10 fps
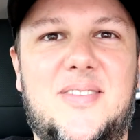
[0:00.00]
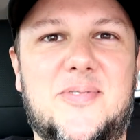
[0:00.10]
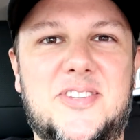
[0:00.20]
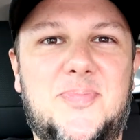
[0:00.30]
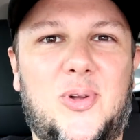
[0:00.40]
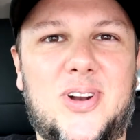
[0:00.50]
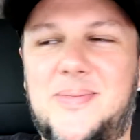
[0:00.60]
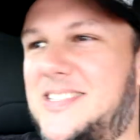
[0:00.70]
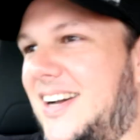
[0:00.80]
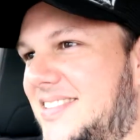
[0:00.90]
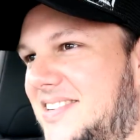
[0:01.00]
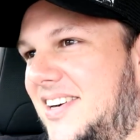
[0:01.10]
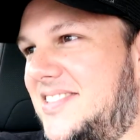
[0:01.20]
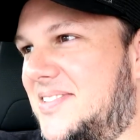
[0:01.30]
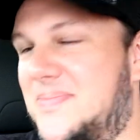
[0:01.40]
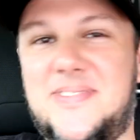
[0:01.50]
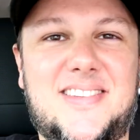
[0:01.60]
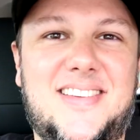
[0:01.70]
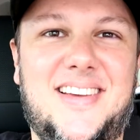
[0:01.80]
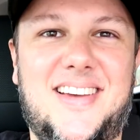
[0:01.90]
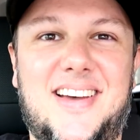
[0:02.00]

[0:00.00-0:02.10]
We're just pulling up the Toxic Customs.